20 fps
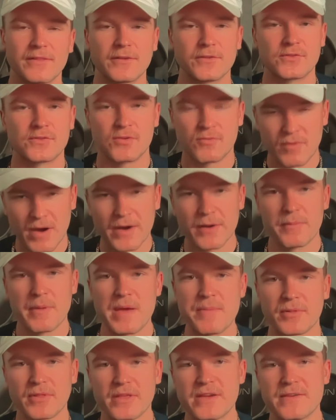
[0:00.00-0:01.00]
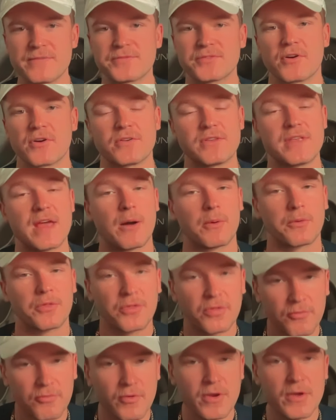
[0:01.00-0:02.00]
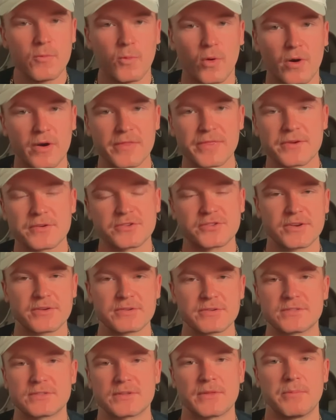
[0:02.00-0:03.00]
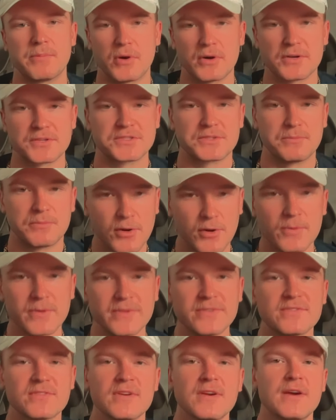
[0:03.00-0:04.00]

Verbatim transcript: The Toronto Maple Leafs are down three one in their series to the Boston Bruins,